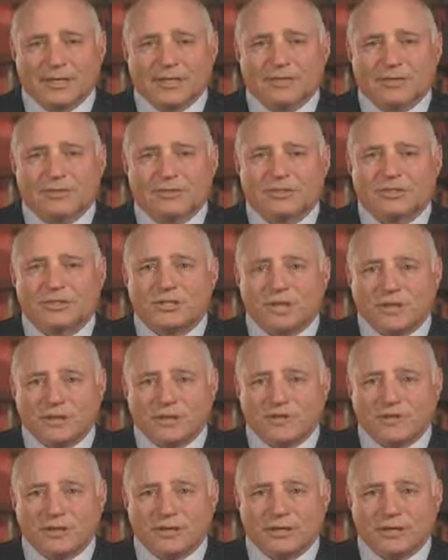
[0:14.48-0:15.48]
Your sell
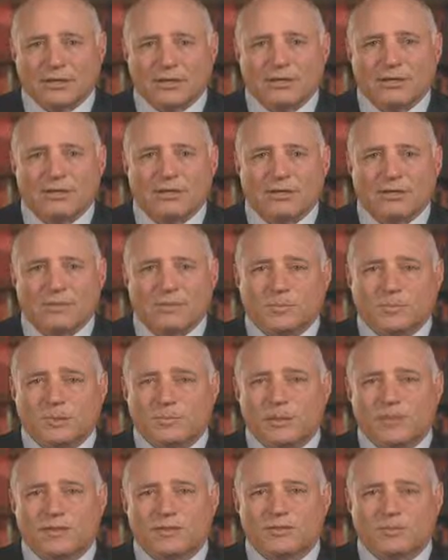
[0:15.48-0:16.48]
trigger should be
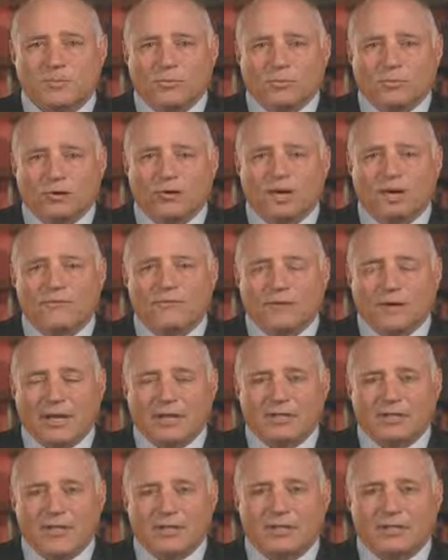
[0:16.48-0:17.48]
based more on
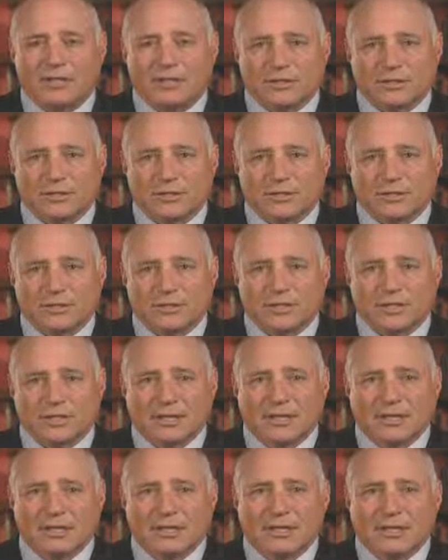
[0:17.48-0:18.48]
valuation issues.
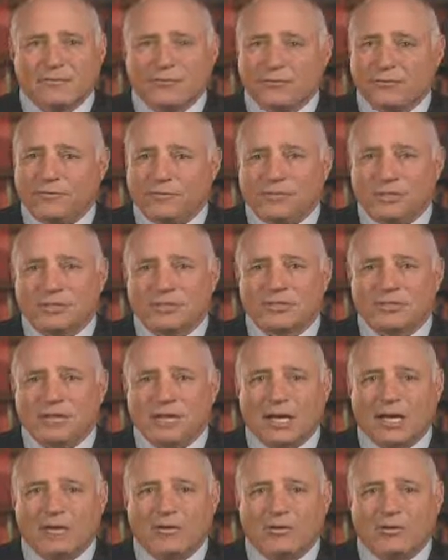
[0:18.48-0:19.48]
If you feel the
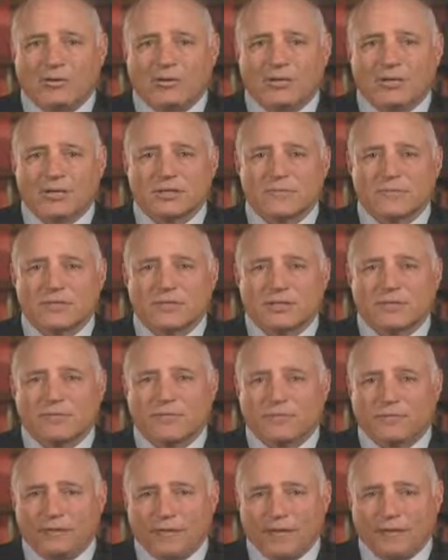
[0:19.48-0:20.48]
stock you own has become
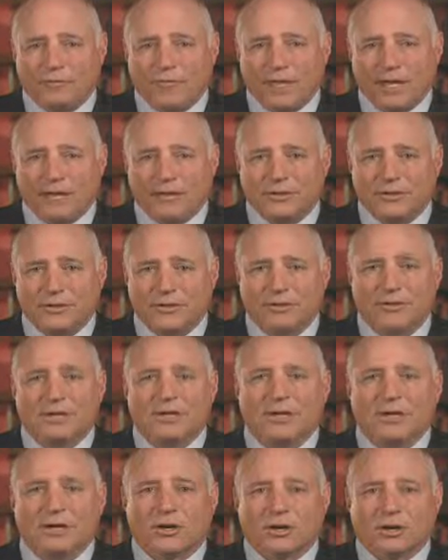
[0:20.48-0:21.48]
fully valued
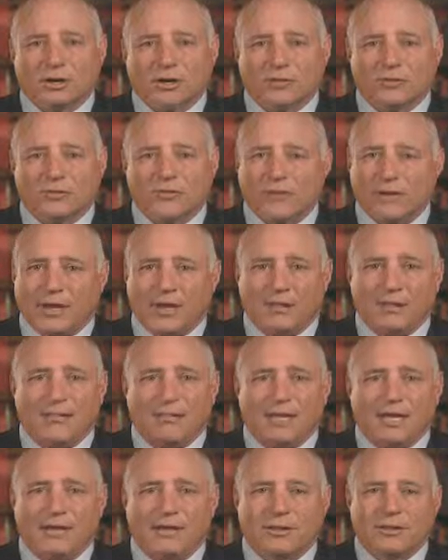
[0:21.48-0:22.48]
or overvalued
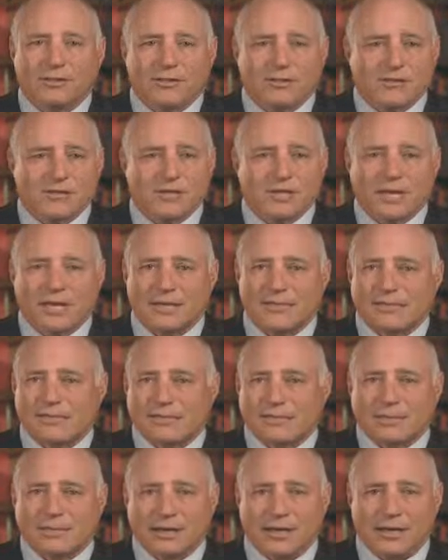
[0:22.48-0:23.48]
by an
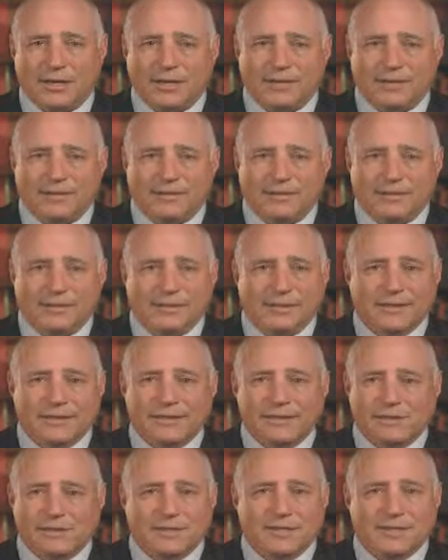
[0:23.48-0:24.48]
enthusiastic market,
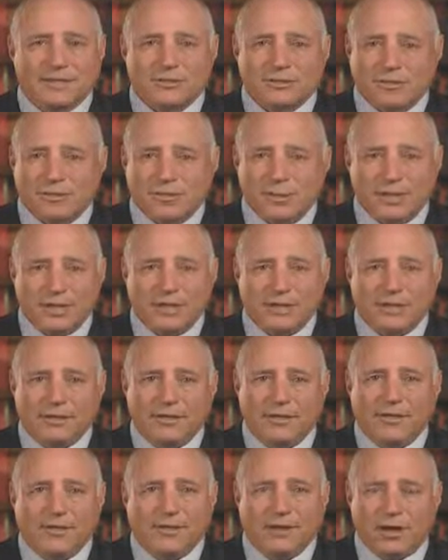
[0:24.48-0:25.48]
you should take some money
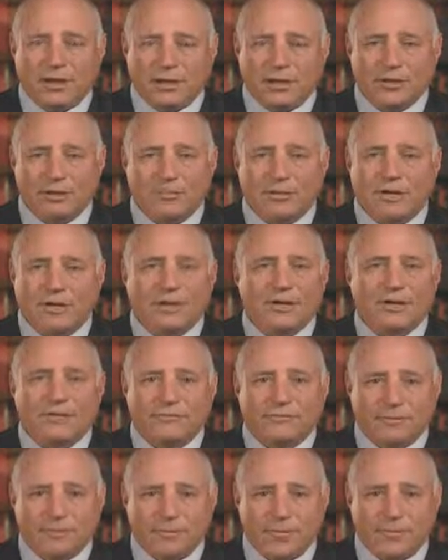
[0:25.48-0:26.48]
or all your money off
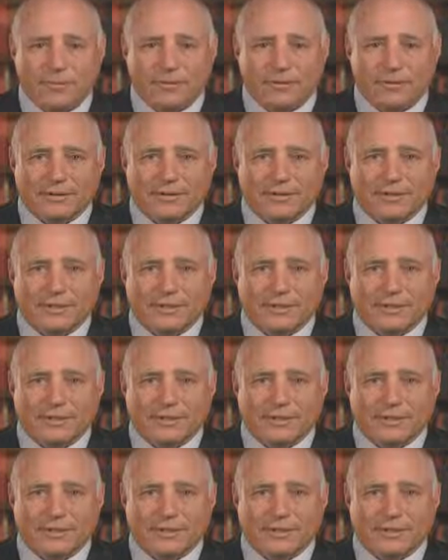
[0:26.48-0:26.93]
the table.